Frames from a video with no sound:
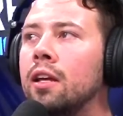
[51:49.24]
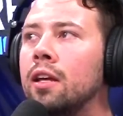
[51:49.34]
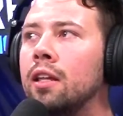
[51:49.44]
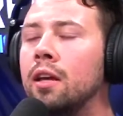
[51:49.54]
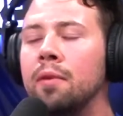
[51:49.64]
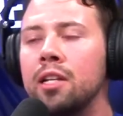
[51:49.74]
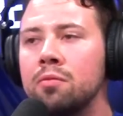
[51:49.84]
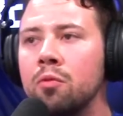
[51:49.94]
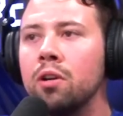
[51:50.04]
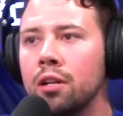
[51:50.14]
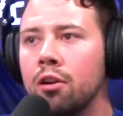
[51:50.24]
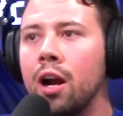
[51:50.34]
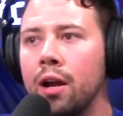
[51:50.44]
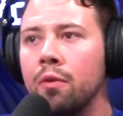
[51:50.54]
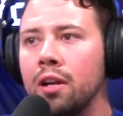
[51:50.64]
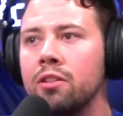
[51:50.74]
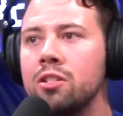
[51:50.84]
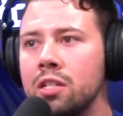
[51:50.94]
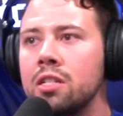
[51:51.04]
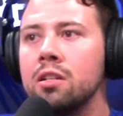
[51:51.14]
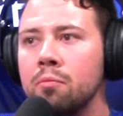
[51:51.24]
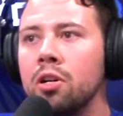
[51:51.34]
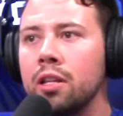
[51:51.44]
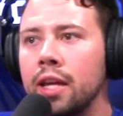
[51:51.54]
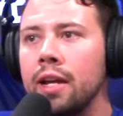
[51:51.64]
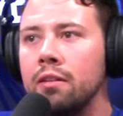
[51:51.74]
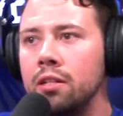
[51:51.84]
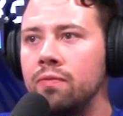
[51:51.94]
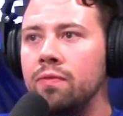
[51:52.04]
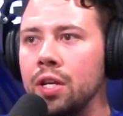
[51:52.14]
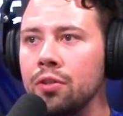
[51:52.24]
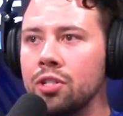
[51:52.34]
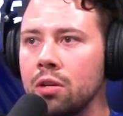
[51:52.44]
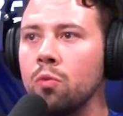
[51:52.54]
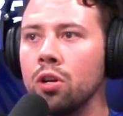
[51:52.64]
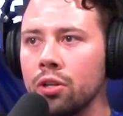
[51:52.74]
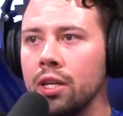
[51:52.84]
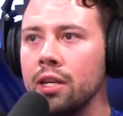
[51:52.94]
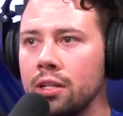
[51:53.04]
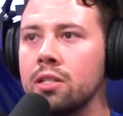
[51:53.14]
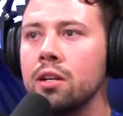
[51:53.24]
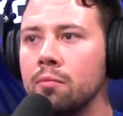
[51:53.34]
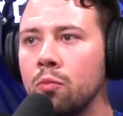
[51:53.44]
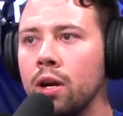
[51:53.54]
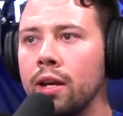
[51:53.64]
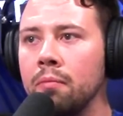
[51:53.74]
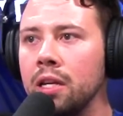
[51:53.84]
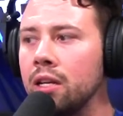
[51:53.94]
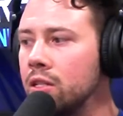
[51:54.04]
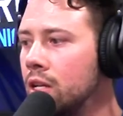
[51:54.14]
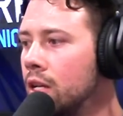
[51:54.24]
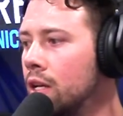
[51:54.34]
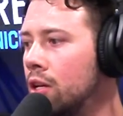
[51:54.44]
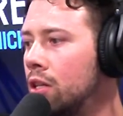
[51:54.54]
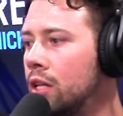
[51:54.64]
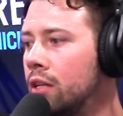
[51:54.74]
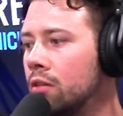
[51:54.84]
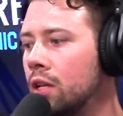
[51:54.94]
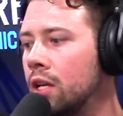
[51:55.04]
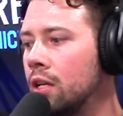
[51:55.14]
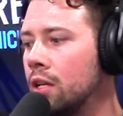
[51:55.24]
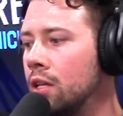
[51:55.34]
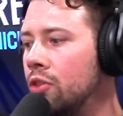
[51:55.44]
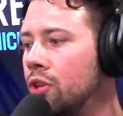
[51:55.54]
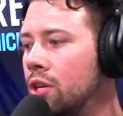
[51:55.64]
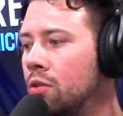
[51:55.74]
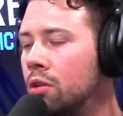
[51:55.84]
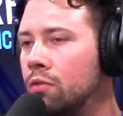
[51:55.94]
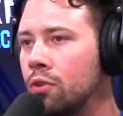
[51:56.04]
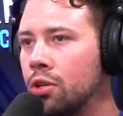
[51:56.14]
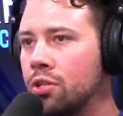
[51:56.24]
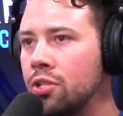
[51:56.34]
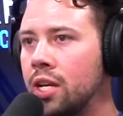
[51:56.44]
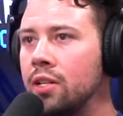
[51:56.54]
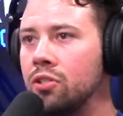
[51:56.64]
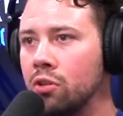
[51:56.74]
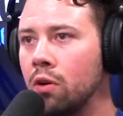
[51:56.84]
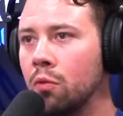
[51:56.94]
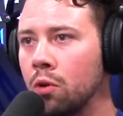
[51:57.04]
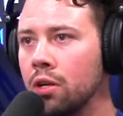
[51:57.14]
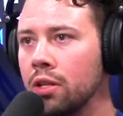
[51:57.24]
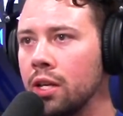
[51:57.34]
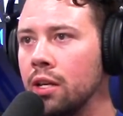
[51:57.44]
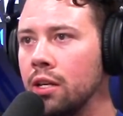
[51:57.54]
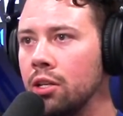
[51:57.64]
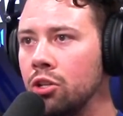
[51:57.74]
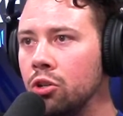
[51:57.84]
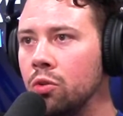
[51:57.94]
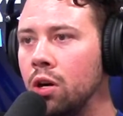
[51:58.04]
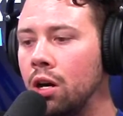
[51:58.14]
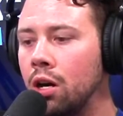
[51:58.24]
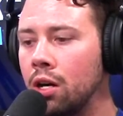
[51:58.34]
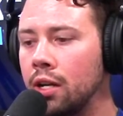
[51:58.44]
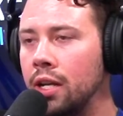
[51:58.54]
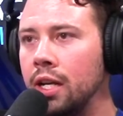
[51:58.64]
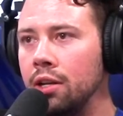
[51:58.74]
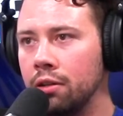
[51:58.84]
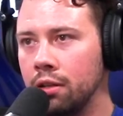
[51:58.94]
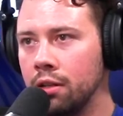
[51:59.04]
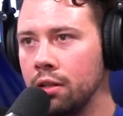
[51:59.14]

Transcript: makes me want to cry when I see somebody that feels unworthy in some way, because clearly the universe says you are worthy. You are here.